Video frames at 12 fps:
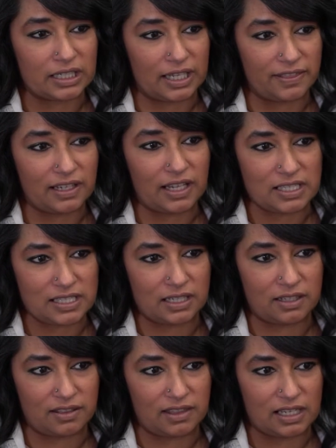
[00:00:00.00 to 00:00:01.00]
and I think I said
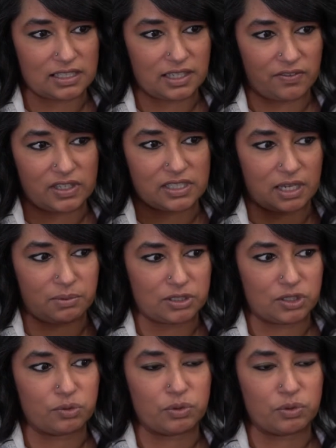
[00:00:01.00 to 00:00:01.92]
in Thanksgiving segment too,